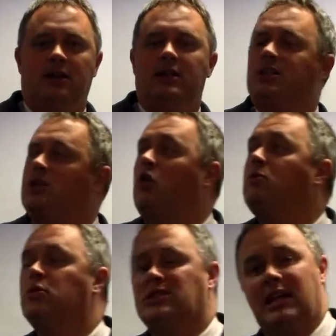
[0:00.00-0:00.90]
This is
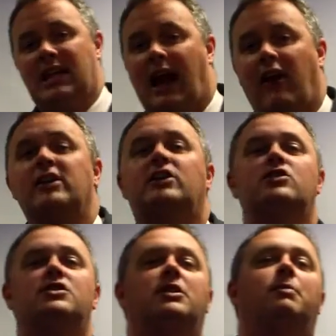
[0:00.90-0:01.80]
almost like
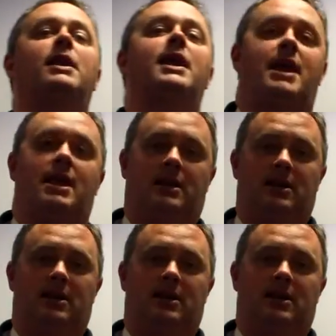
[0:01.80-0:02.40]
characters in a play.